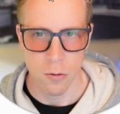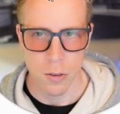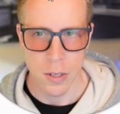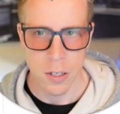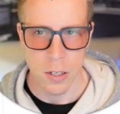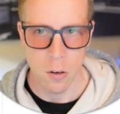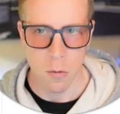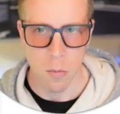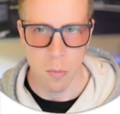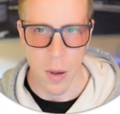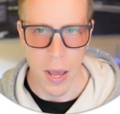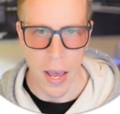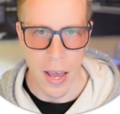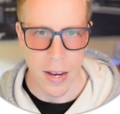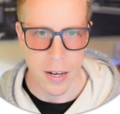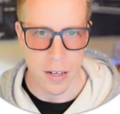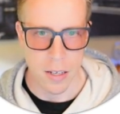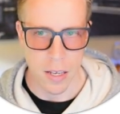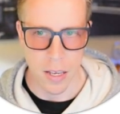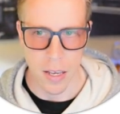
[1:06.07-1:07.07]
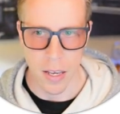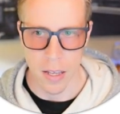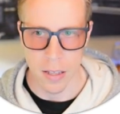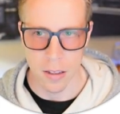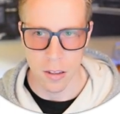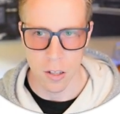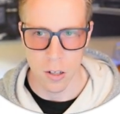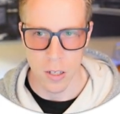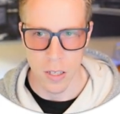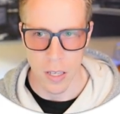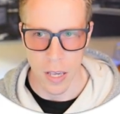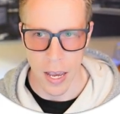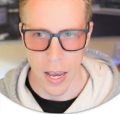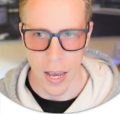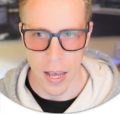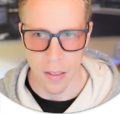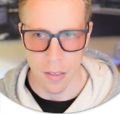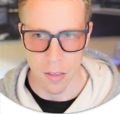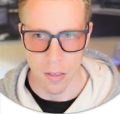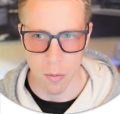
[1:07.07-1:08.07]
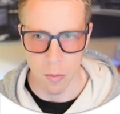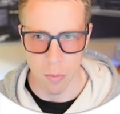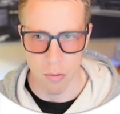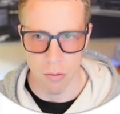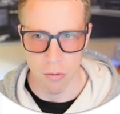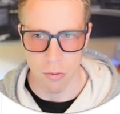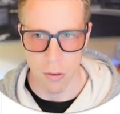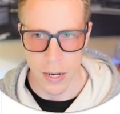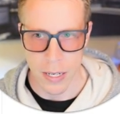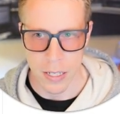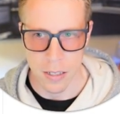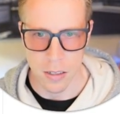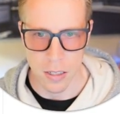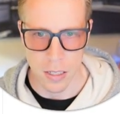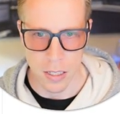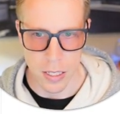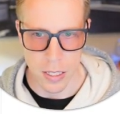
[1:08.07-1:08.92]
we go back and look at the pricing